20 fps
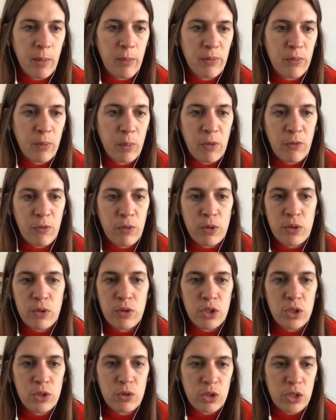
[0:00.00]
probably from a
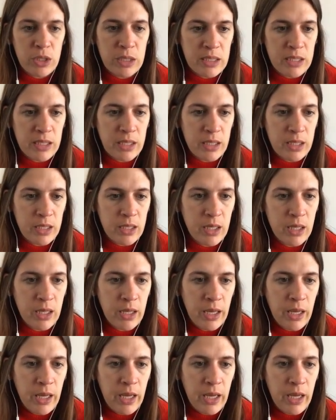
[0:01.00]
photo shoot she did.